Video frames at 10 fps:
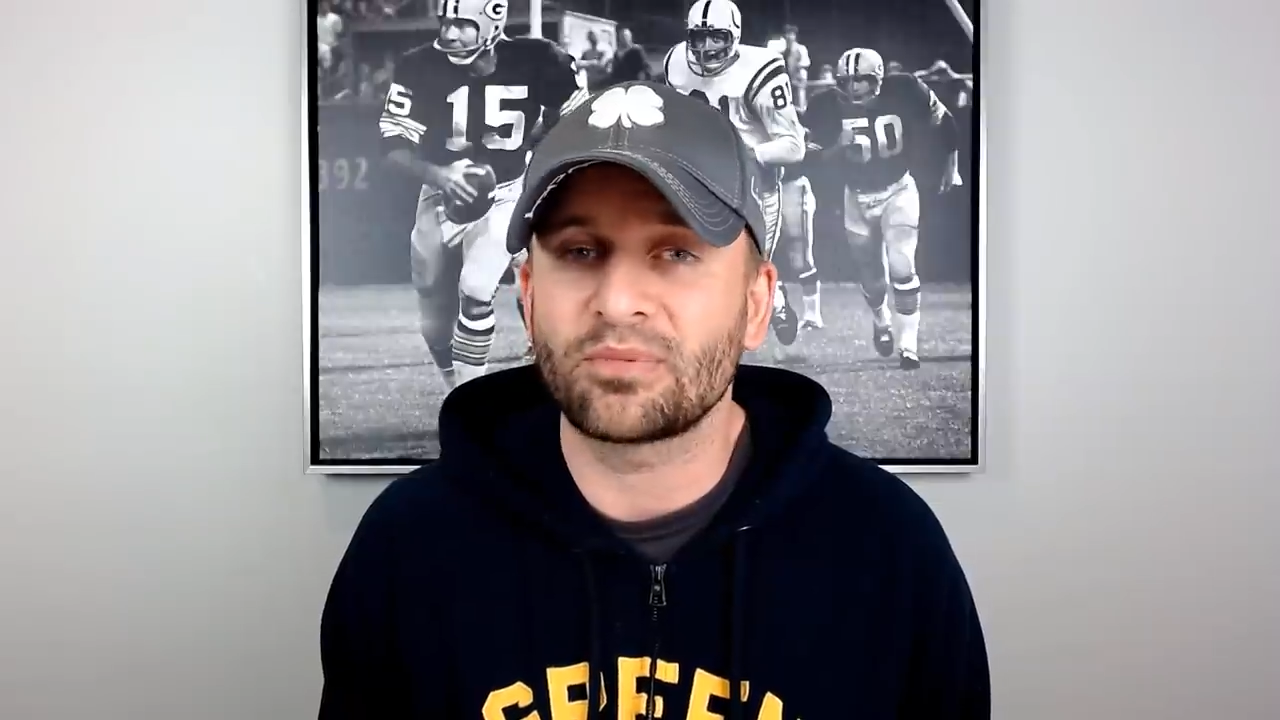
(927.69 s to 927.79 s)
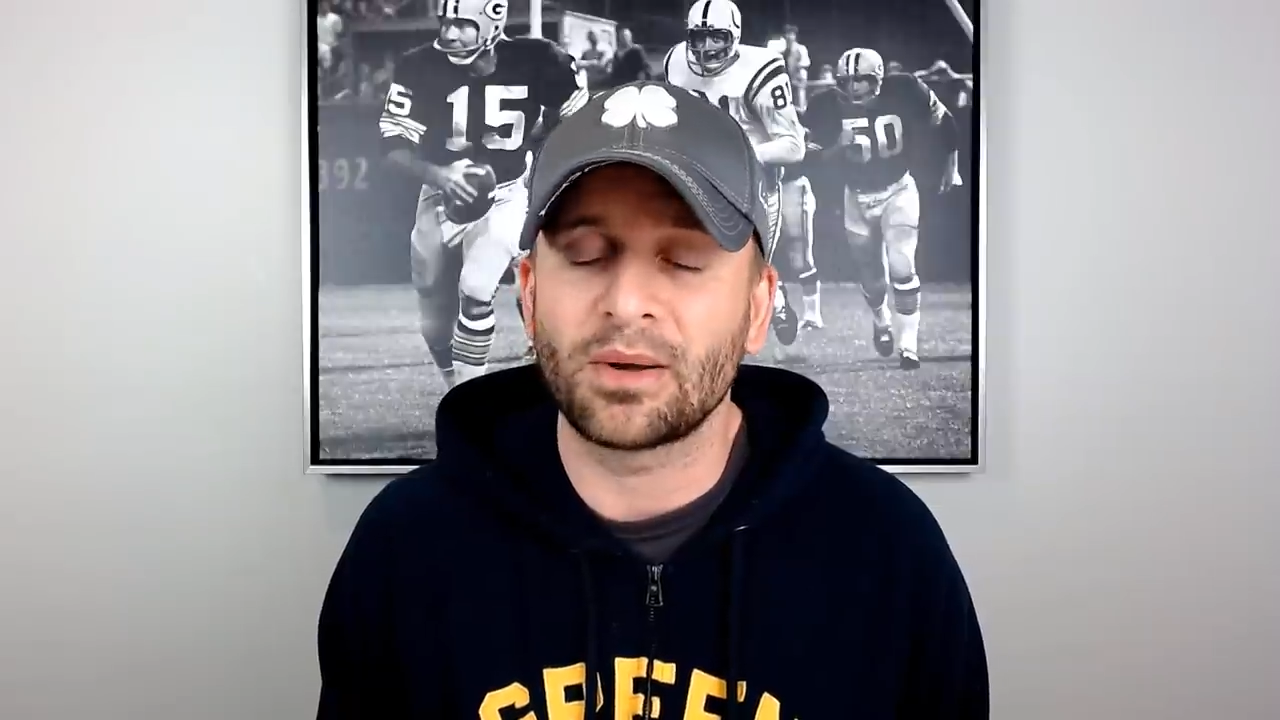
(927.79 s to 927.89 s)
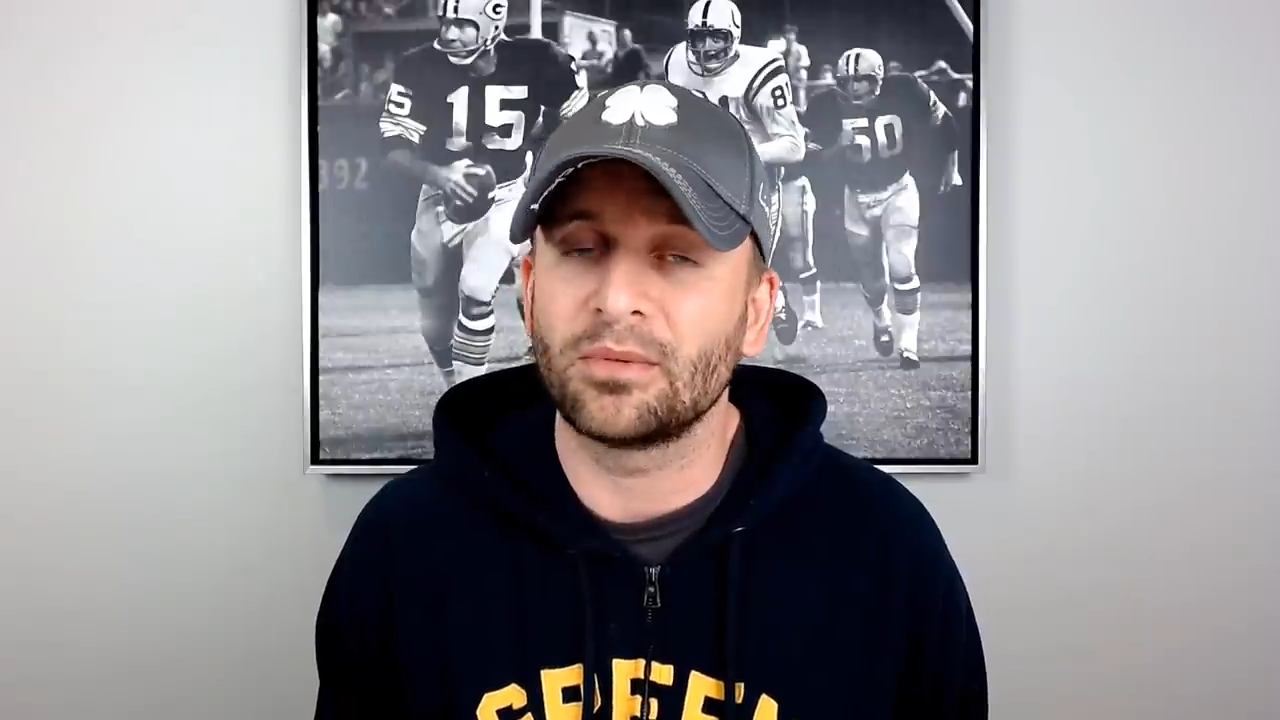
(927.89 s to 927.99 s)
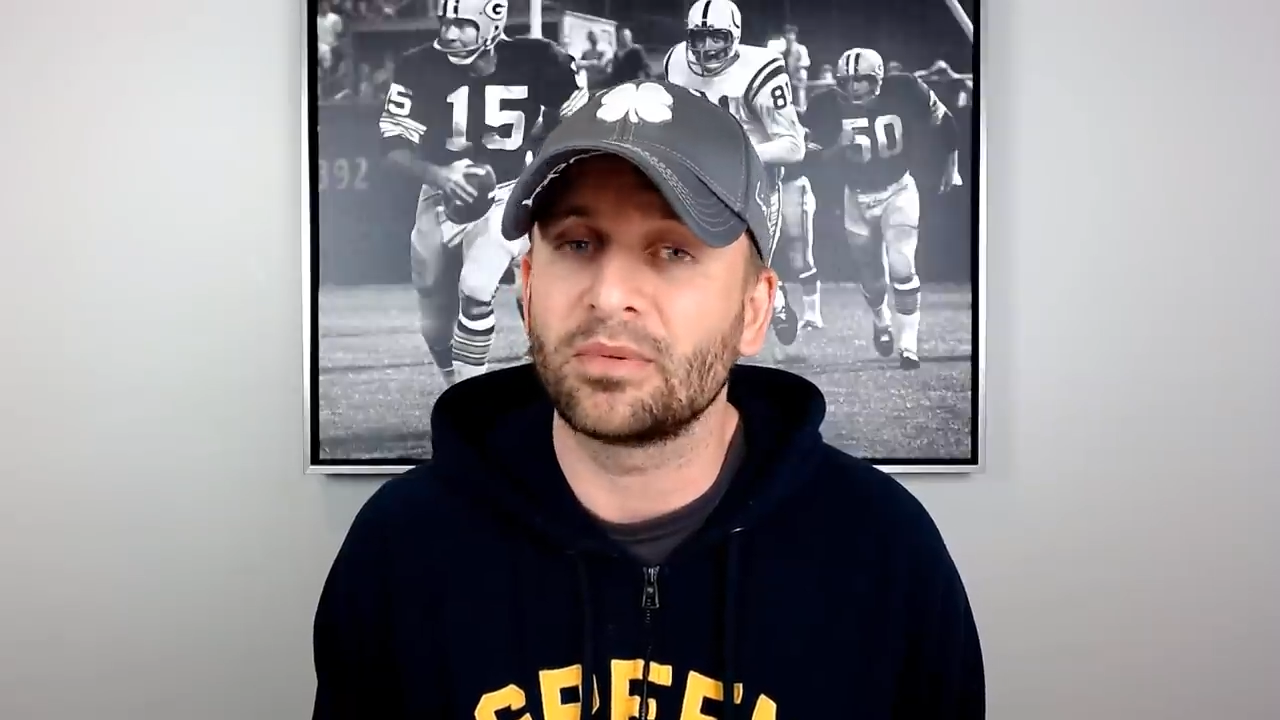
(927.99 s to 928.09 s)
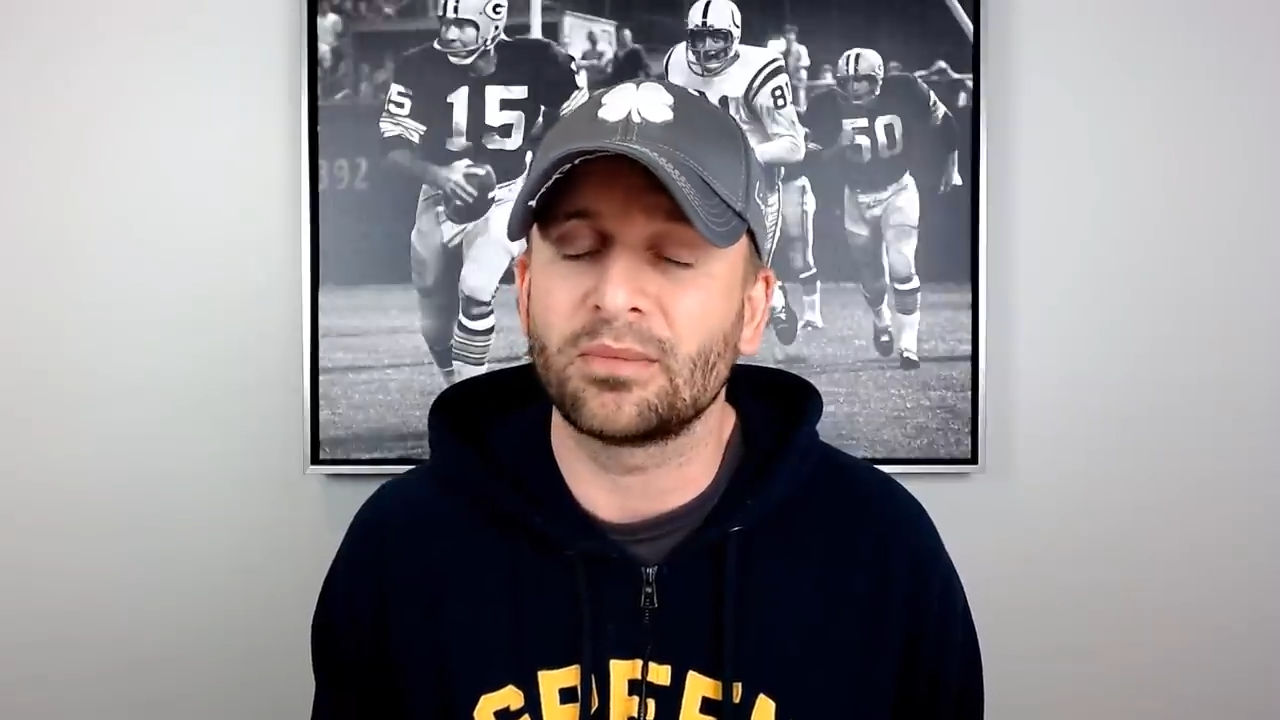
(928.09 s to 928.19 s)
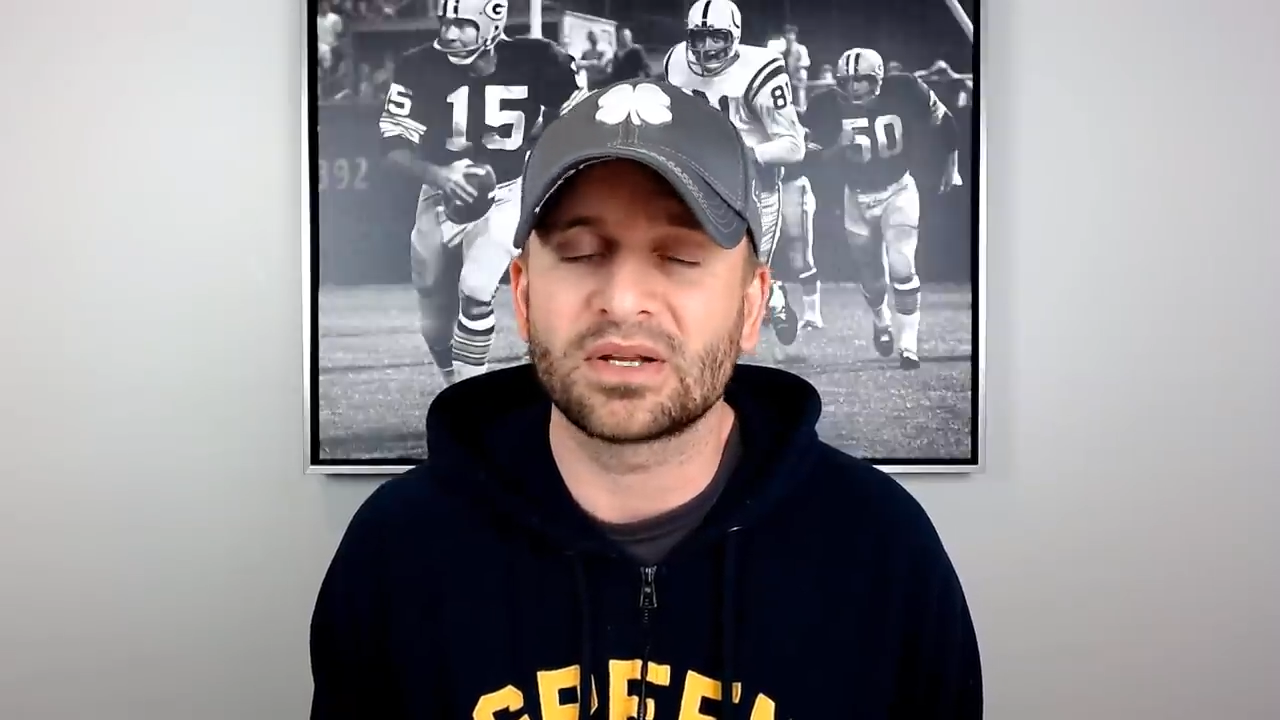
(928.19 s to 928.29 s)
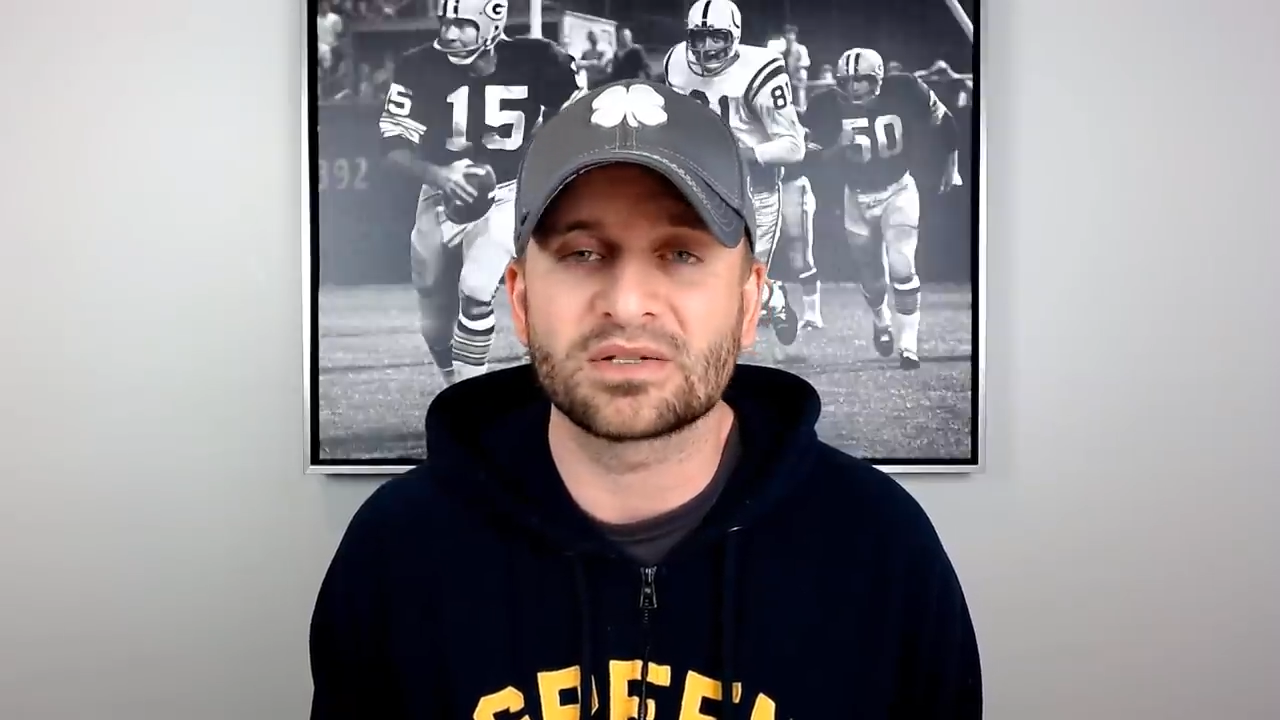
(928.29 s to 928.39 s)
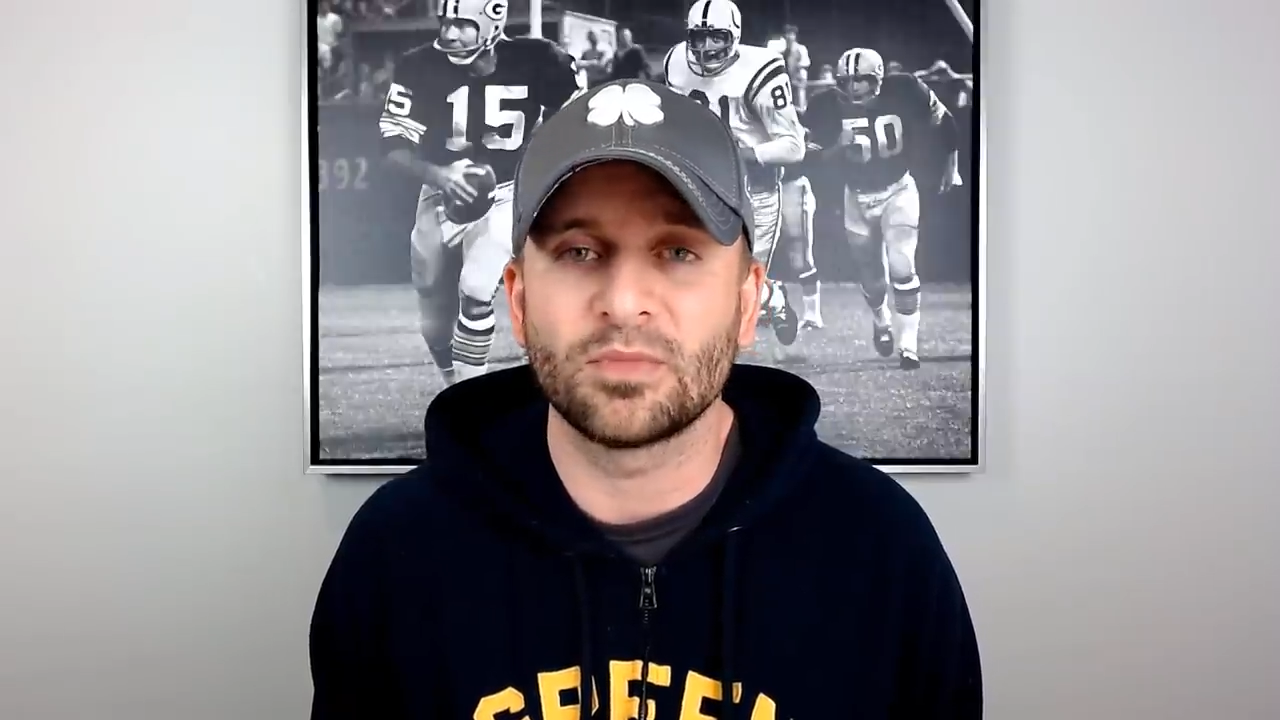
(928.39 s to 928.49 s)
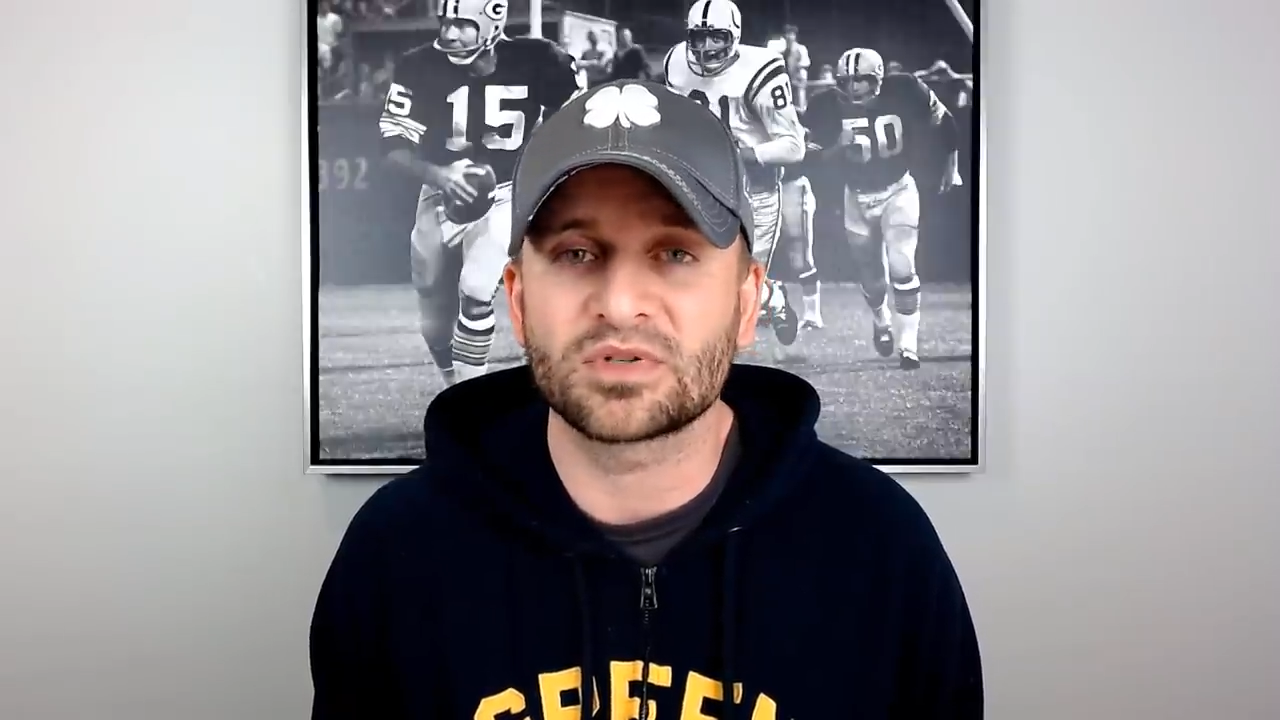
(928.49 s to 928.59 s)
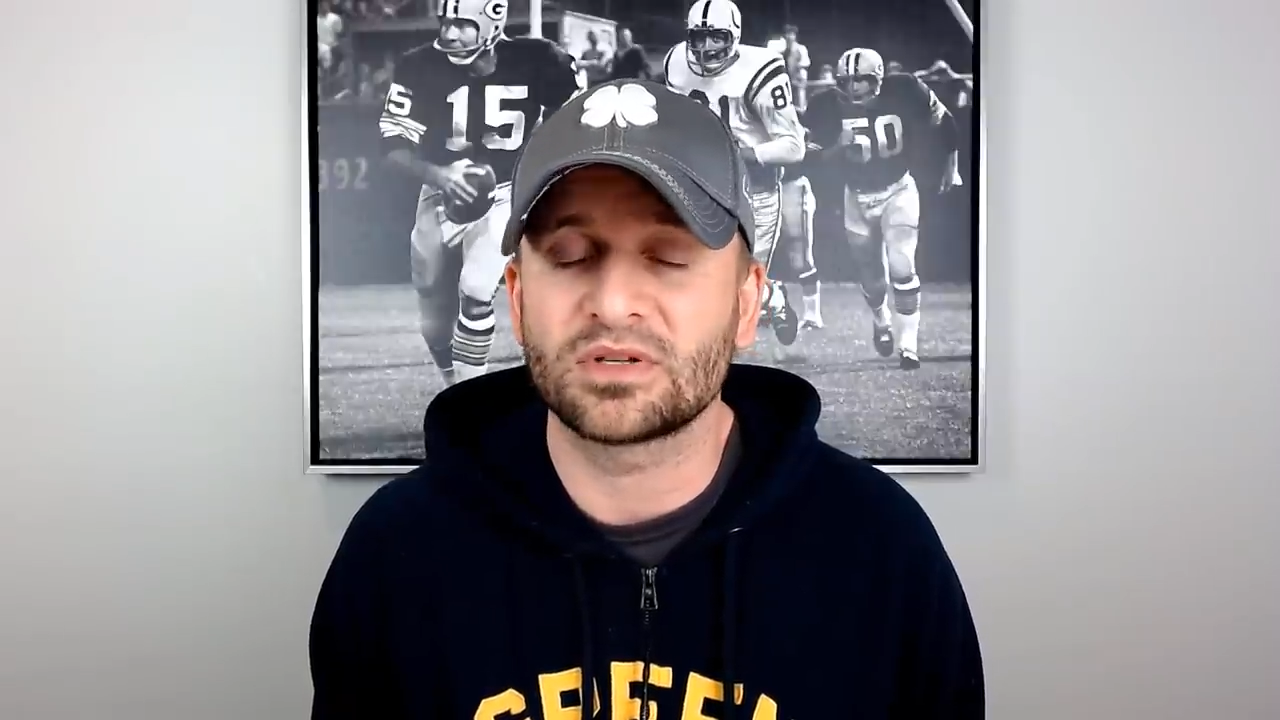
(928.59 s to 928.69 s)
probably
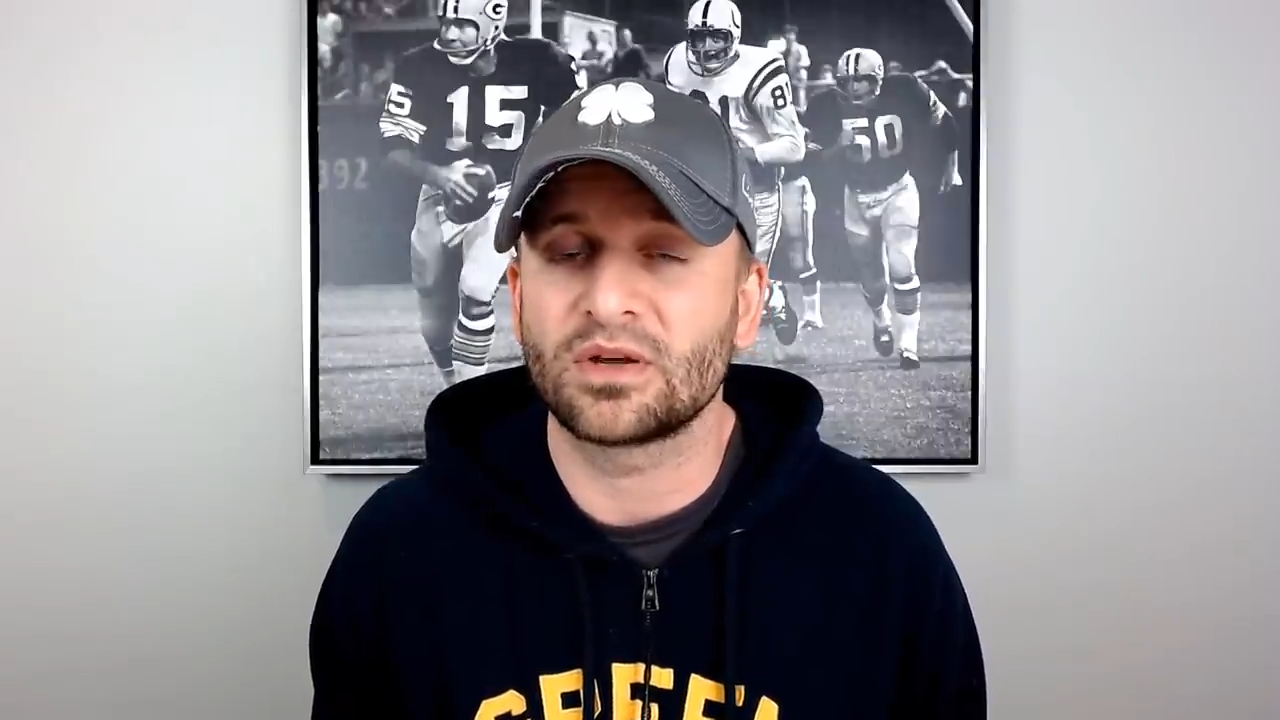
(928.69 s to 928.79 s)
because most